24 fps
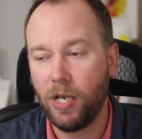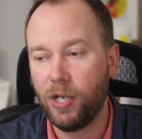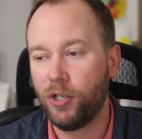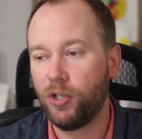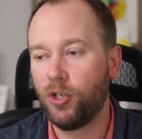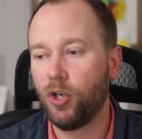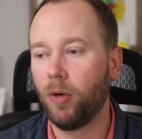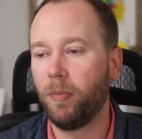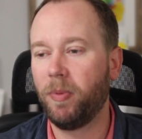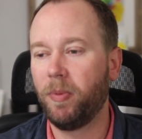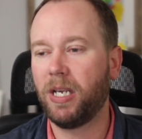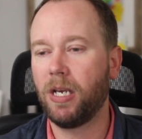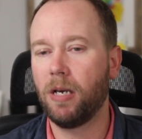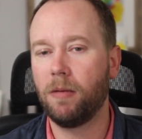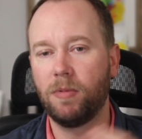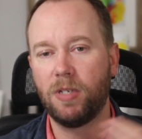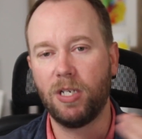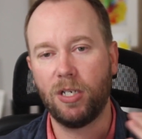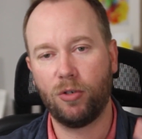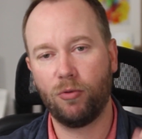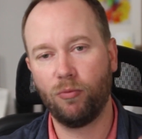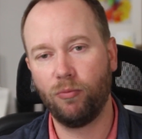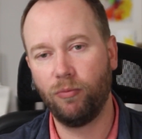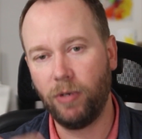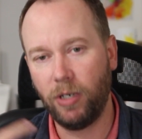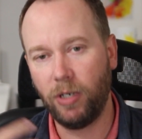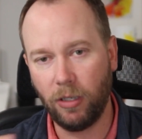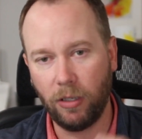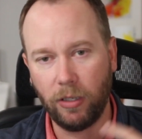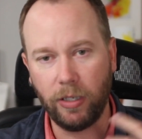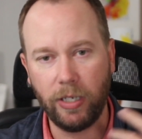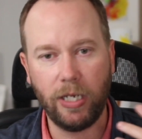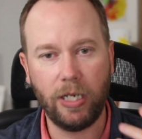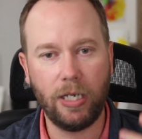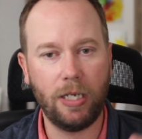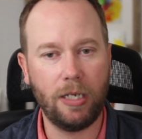So it becomes this
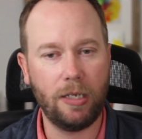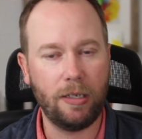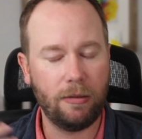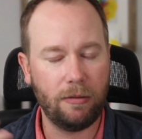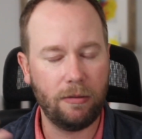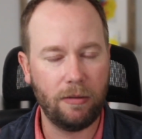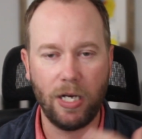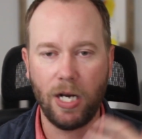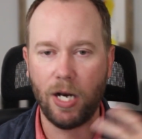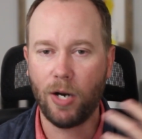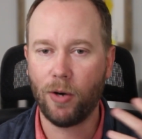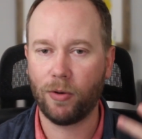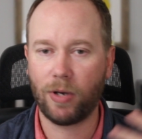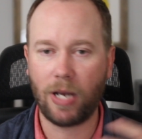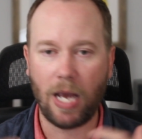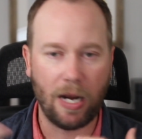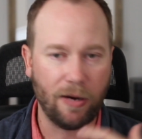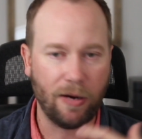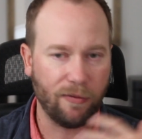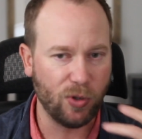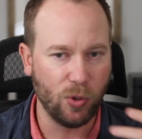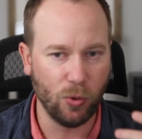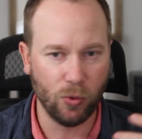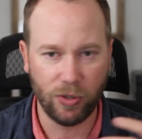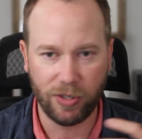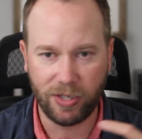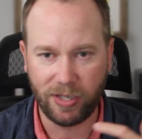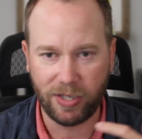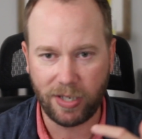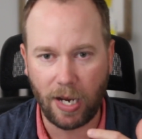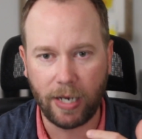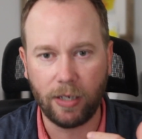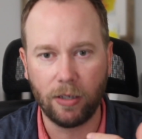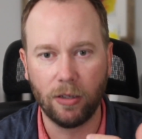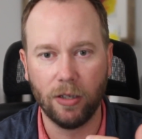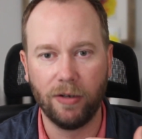really, kind of cool
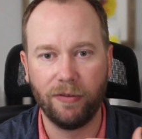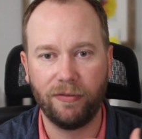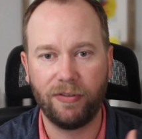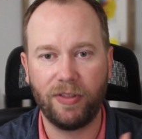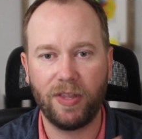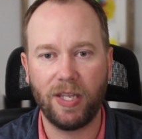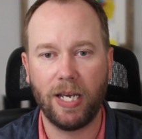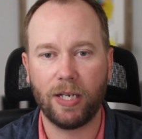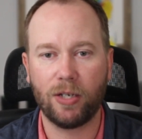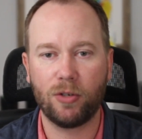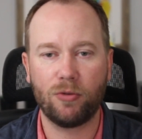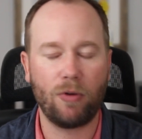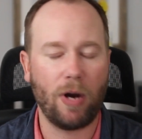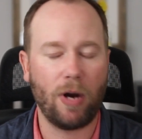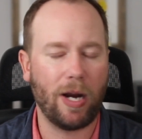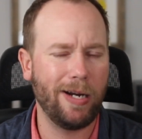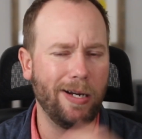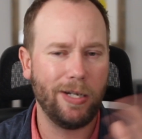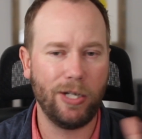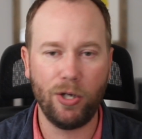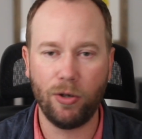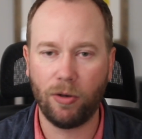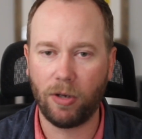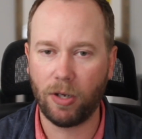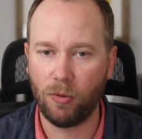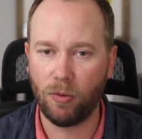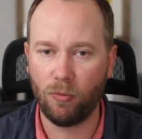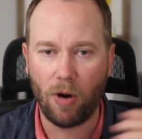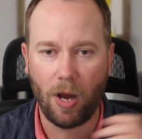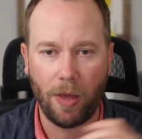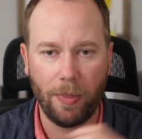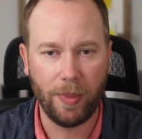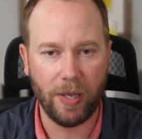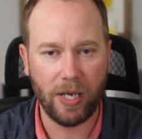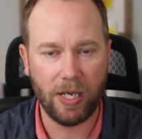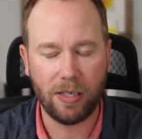cycle of things, right? And you can
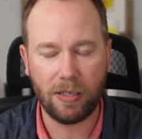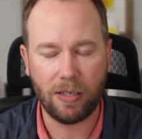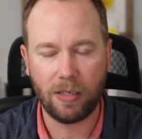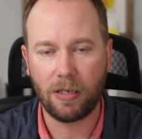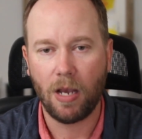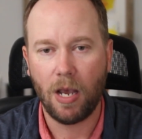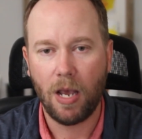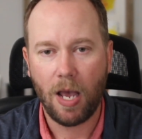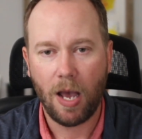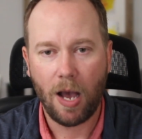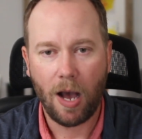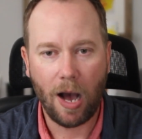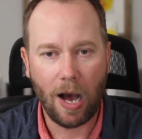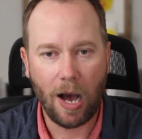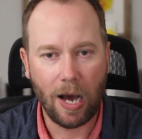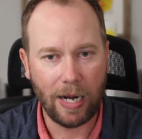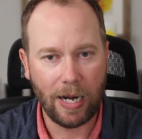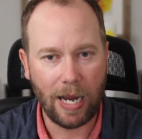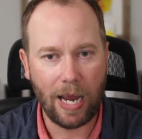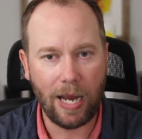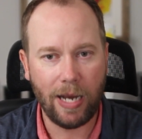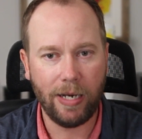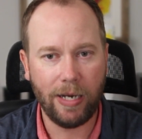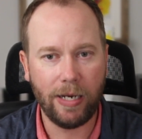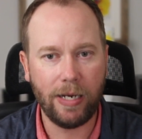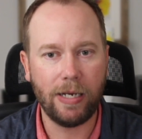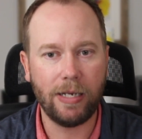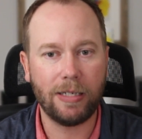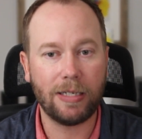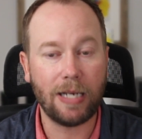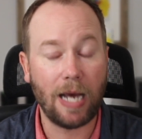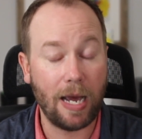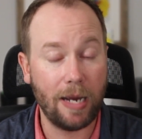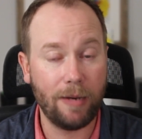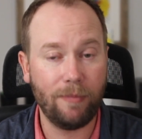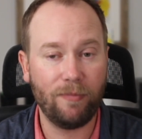run this on any
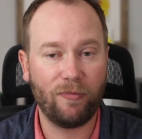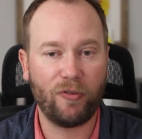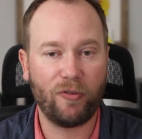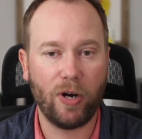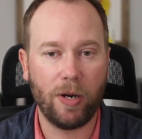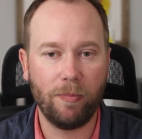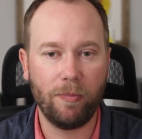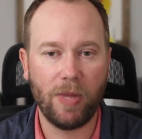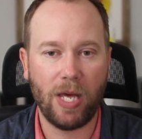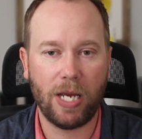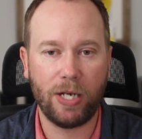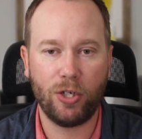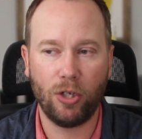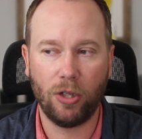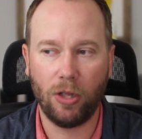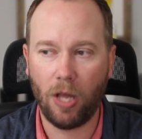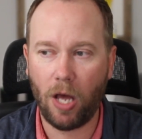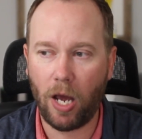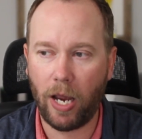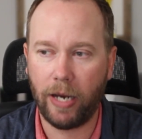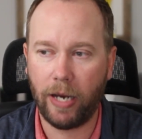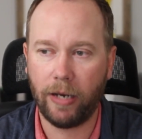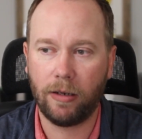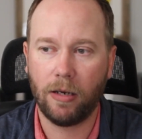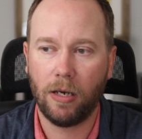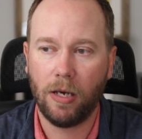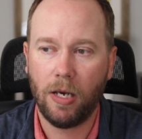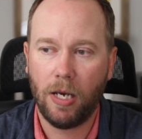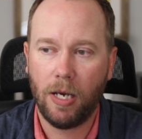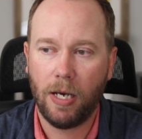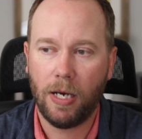time frame that you like.